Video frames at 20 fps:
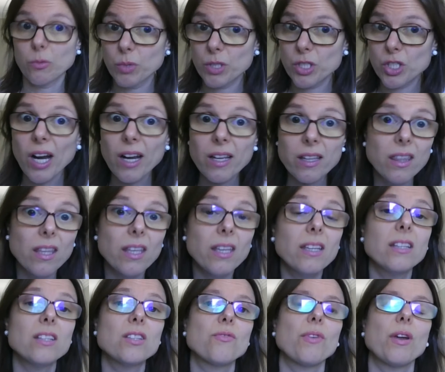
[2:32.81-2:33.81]
which I
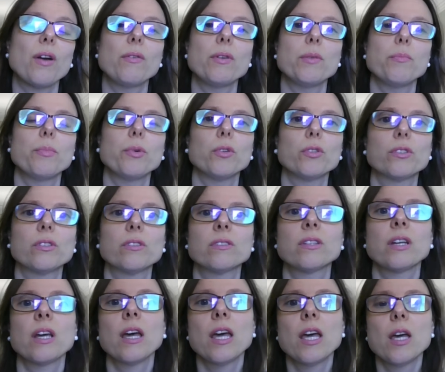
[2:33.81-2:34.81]
think is very important
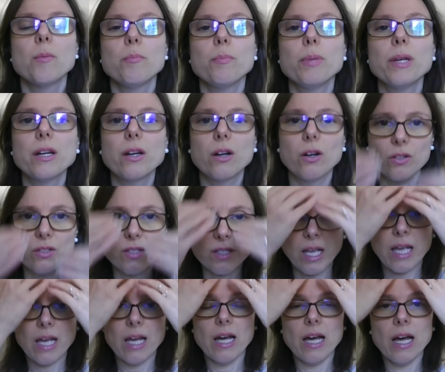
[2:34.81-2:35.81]
because
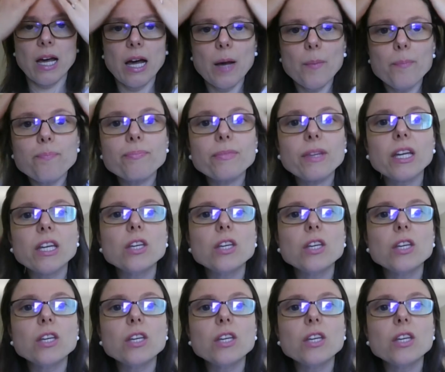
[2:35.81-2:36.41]
um,